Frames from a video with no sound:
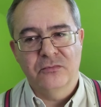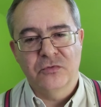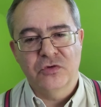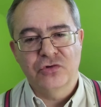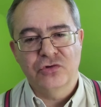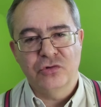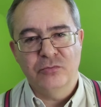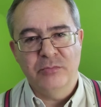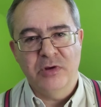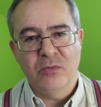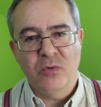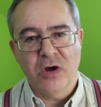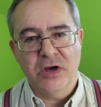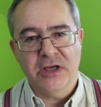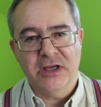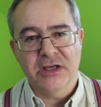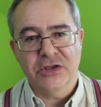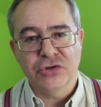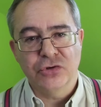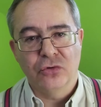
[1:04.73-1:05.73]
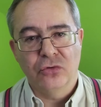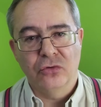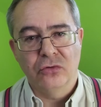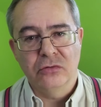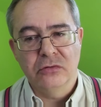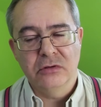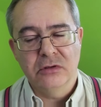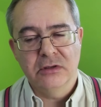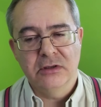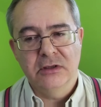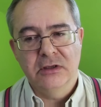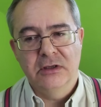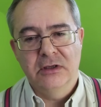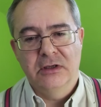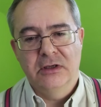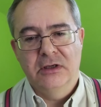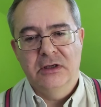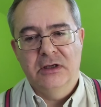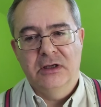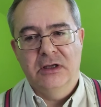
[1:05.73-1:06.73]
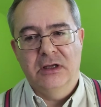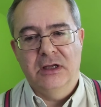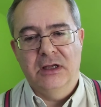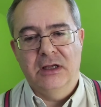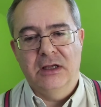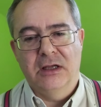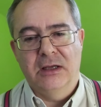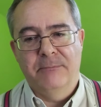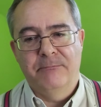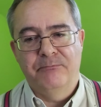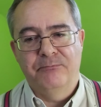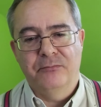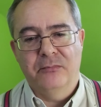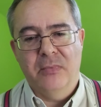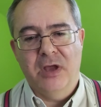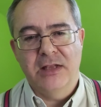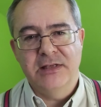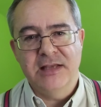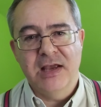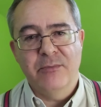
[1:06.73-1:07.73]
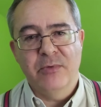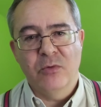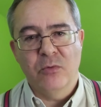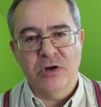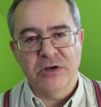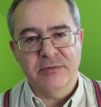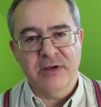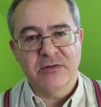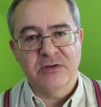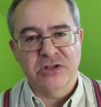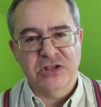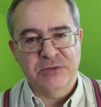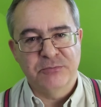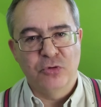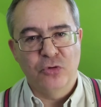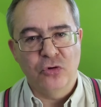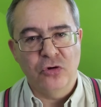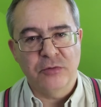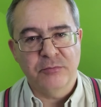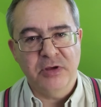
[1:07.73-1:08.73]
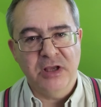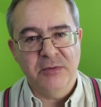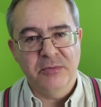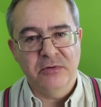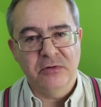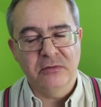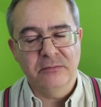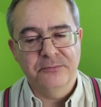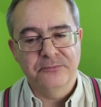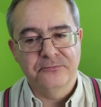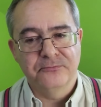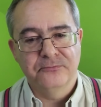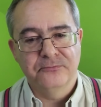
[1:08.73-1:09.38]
shouldn't be working at all, and yet we want to be able to support people.